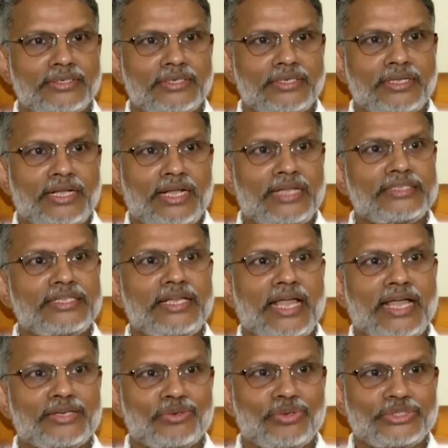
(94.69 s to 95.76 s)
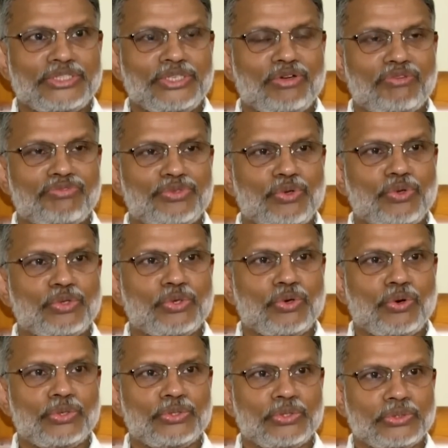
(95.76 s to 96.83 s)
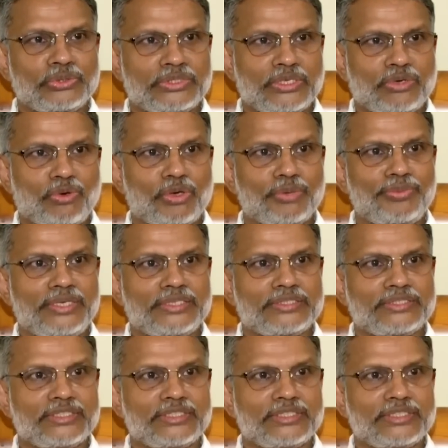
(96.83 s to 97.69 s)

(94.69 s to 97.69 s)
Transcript: And the accuracy of those all those orbits,